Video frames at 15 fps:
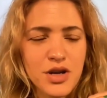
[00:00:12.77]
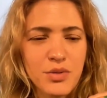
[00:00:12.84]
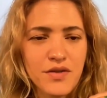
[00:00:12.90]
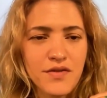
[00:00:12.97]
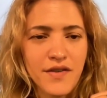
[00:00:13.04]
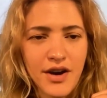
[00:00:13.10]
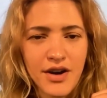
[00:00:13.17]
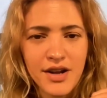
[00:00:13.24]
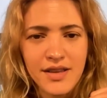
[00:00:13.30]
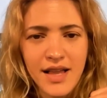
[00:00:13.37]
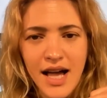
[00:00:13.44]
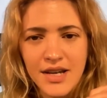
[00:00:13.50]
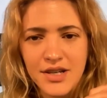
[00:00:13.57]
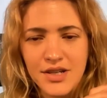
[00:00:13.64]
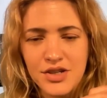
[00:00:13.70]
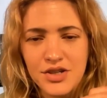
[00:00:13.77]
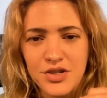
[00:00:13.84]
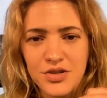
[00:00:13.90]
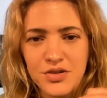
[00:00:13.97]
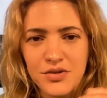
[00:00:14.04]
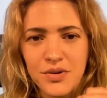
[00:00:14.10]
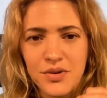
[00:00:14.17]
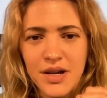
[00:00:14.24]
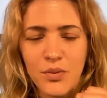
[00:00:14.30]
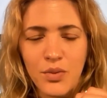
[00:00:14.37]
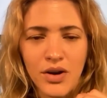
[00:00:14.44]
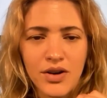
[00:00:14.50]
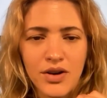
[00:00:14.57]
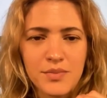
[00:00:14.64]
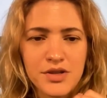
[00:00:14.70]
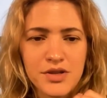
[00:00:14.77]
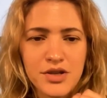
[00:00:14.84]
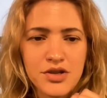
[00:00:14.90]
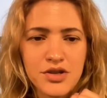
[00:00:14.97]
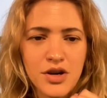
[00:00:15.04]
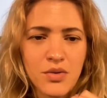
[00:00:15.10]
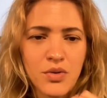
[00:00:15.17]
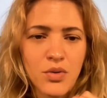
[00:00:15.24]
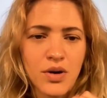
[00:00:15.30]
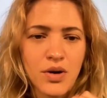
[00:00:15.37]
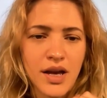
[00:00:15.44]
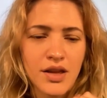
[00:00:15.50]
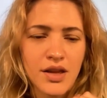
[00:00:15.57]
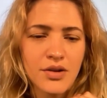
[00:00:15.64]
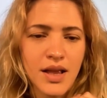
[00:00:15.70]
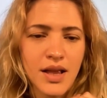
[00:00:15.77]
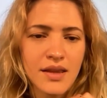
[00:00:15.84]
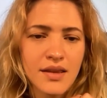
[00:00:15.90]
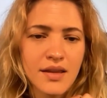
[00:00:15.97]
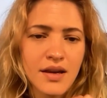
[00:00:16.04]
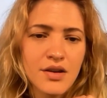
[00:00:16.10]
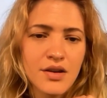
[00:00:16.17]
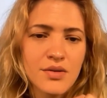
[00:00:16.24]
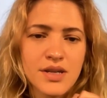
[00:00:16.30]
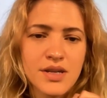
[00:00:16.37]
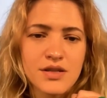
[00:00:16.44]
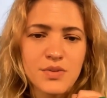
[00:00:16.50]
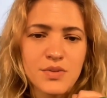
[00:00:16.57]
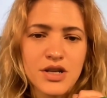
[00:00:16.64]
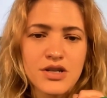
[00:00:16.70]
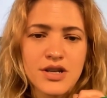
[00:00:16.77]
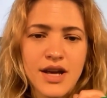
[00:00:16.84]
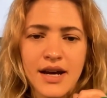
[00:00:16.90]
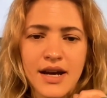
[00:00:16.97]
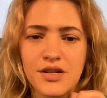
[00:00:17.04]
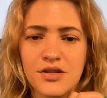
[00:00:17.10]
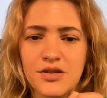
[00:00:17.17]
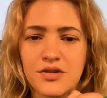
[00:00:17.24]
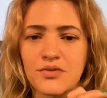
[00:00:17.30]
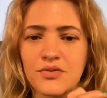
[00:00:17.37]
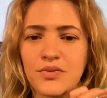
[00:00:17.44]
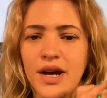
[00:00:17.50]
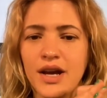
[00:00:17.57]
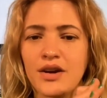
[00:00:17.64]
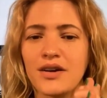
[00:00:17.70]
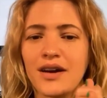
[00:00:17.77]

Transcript: We're very glad to welcome to the show Håkan Julander, who's a Swedish actor, writer,